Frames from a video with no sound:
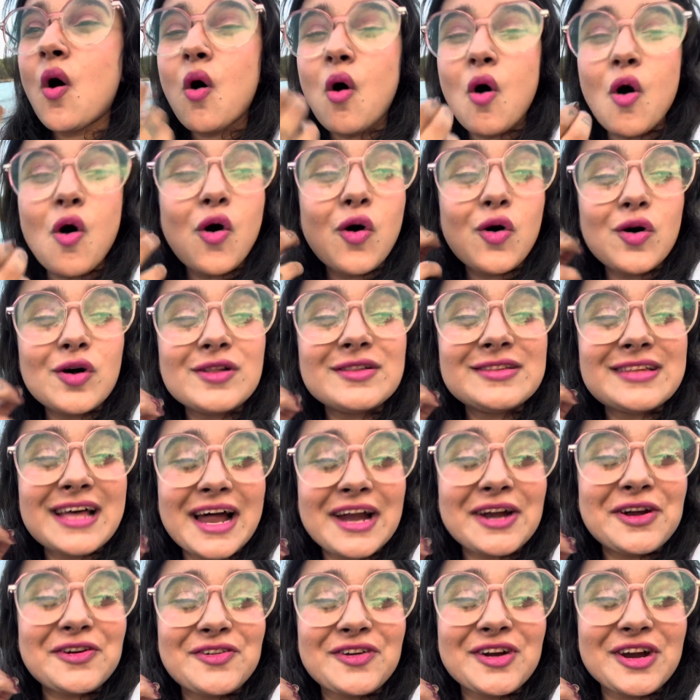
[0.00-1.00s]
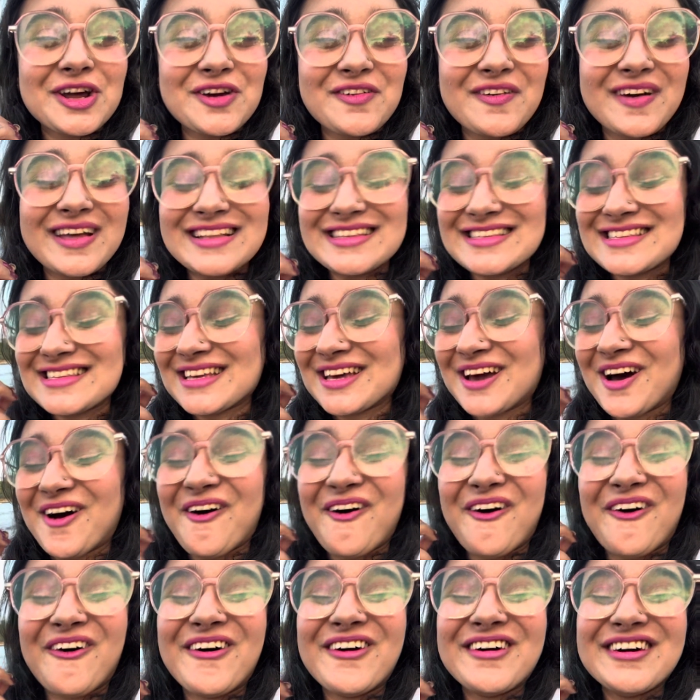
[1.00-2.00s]
hold that frequency
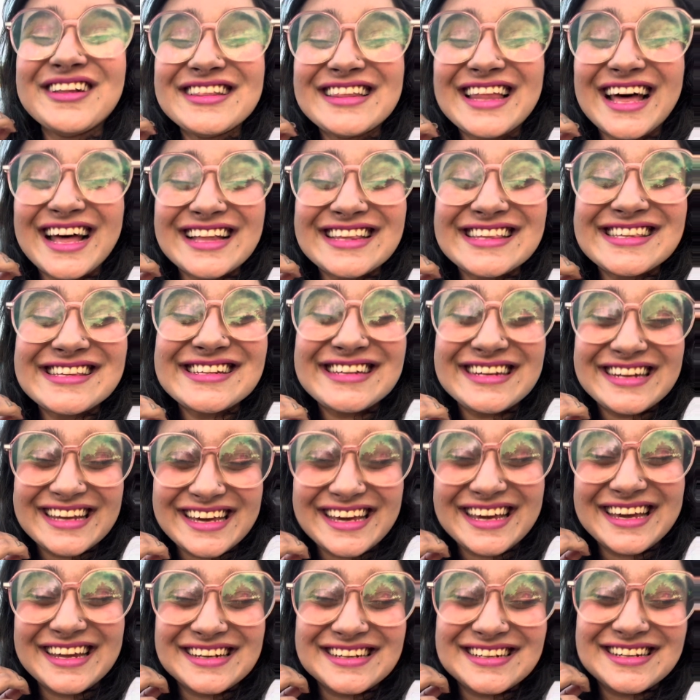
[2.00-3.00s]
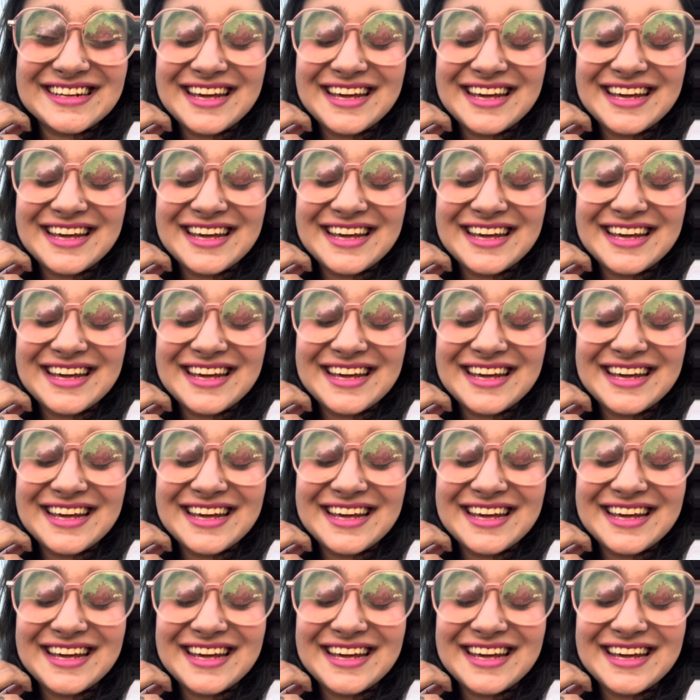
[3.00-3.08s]
hold that state